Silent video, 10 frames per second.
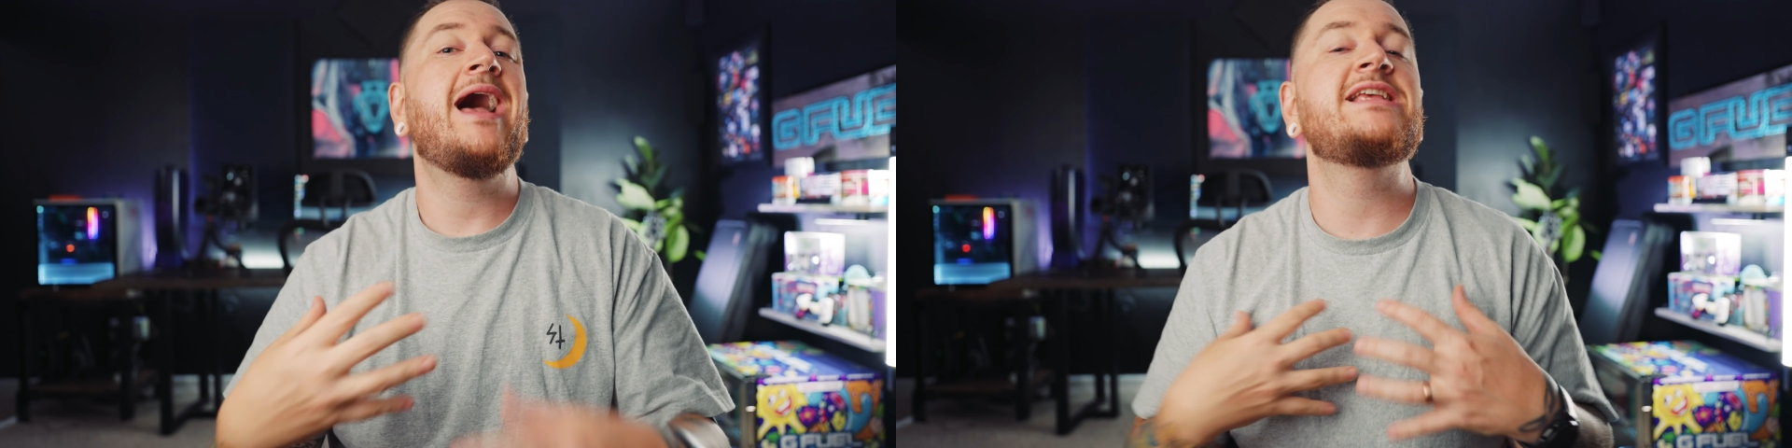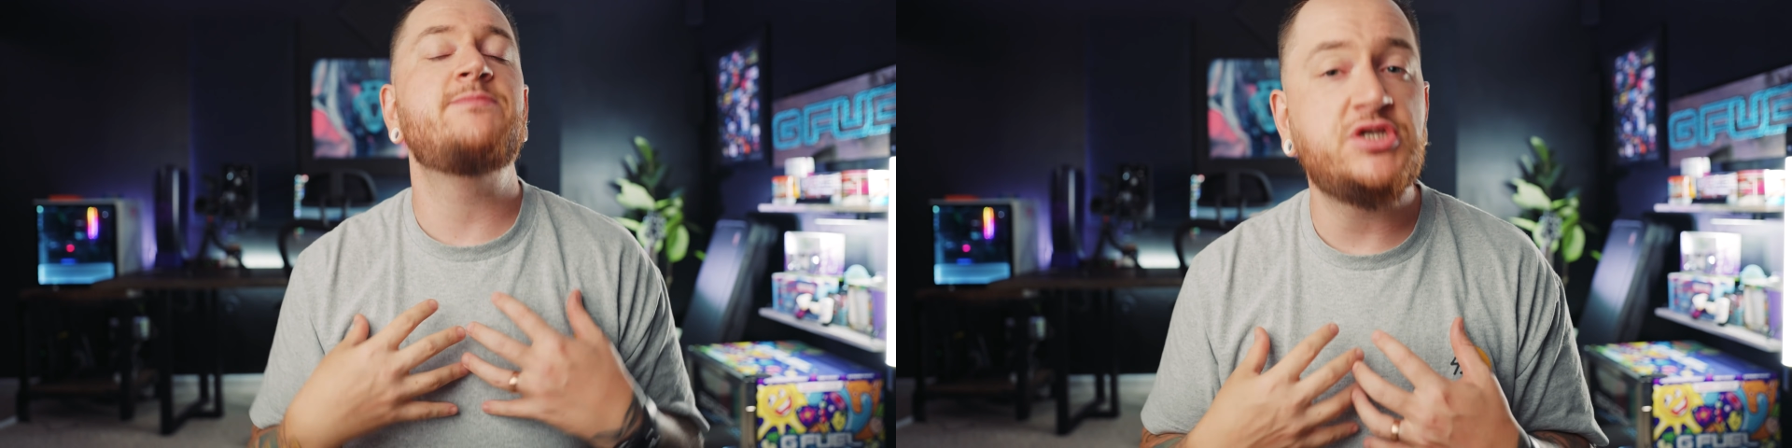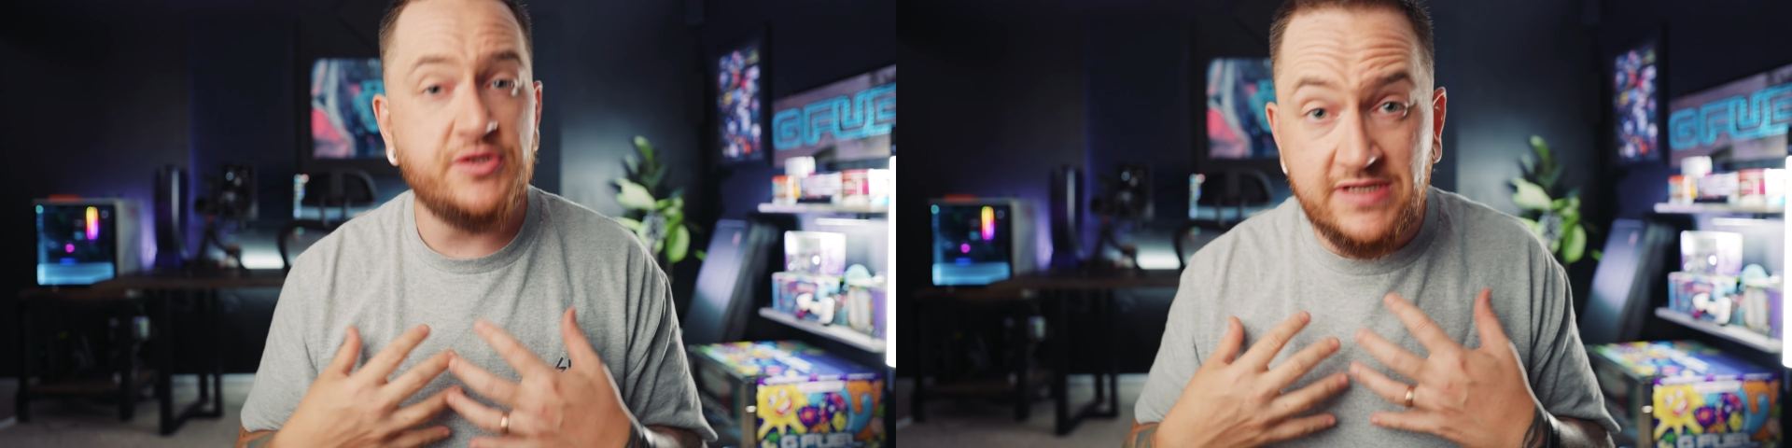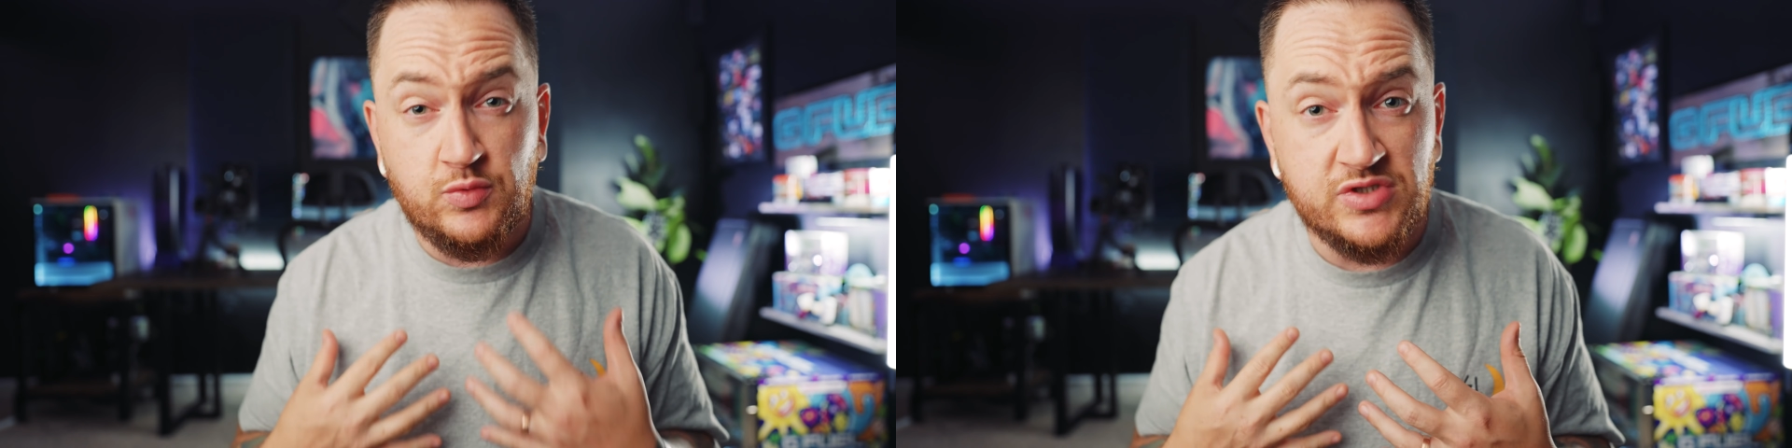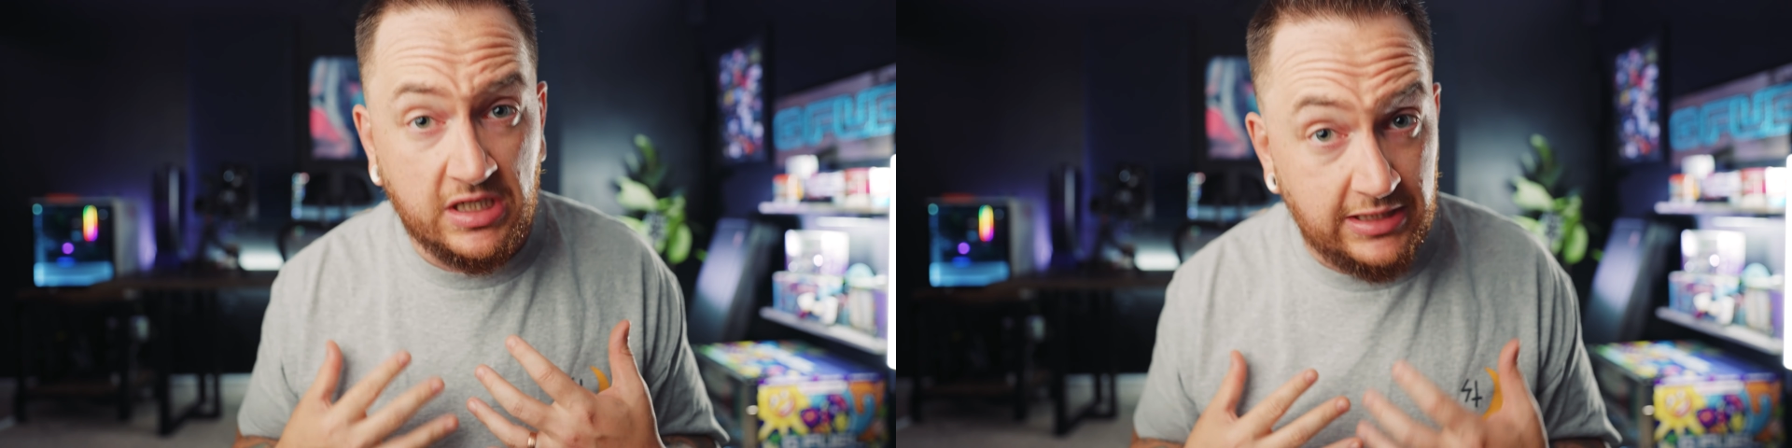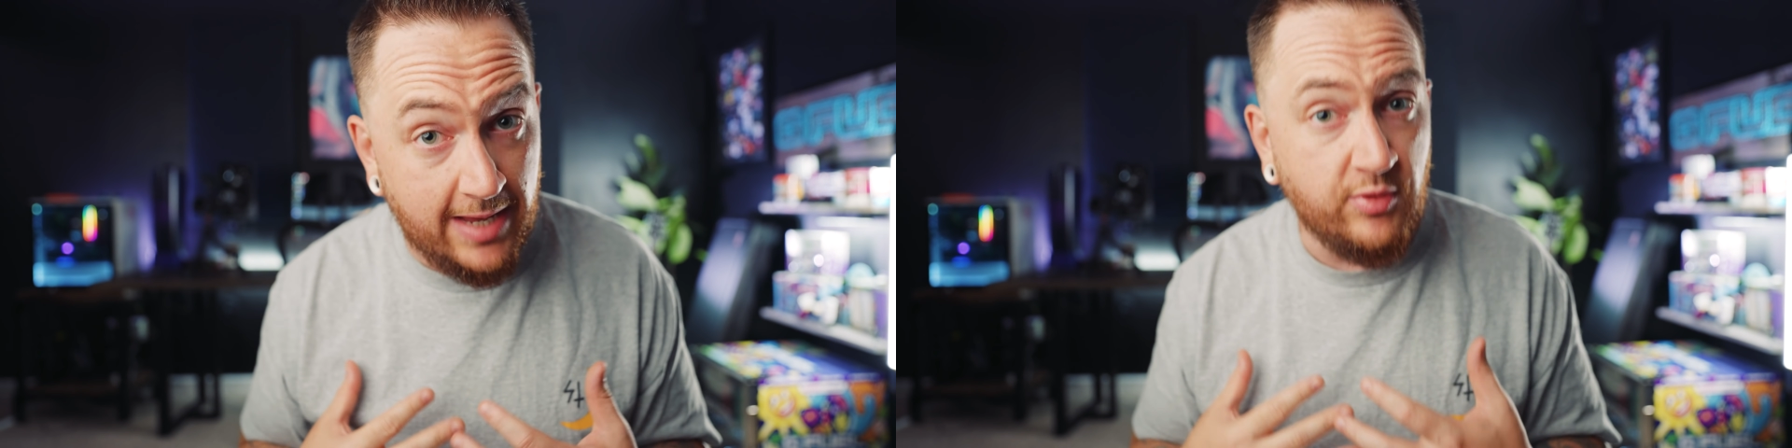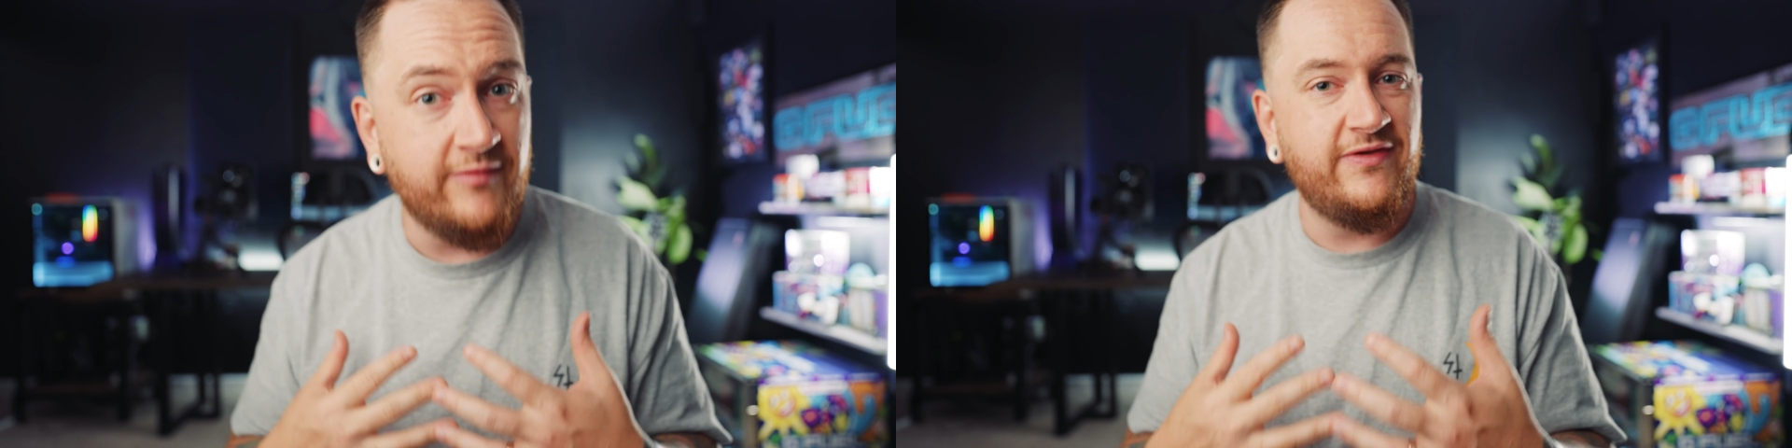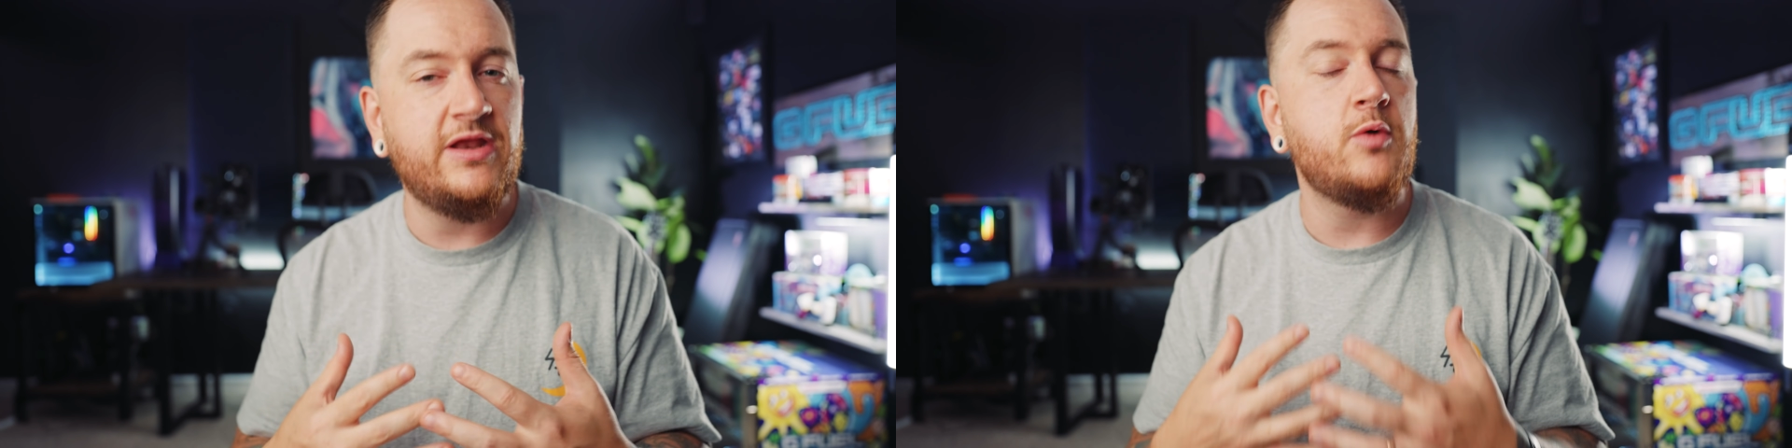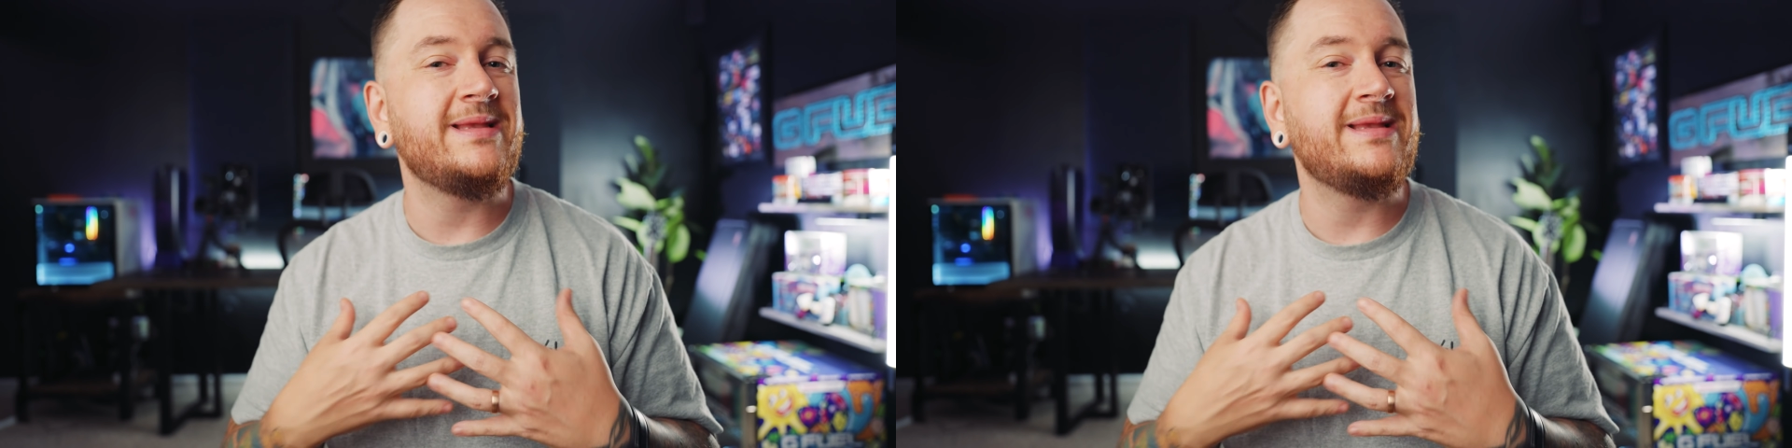As mentioned, this was a collaborative video